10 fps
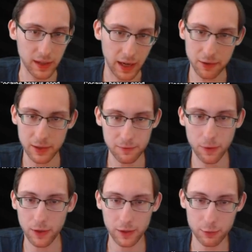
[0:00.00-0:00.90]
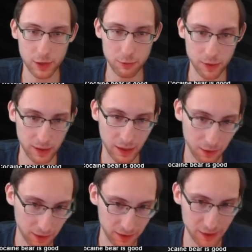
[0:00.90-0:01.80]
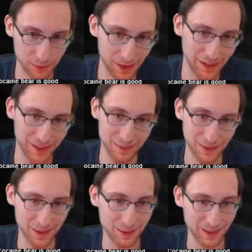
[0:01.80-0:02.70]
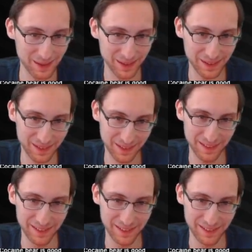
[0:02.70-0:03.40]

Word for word: I don't even think Twitch would allow that, to be, to be quite honest.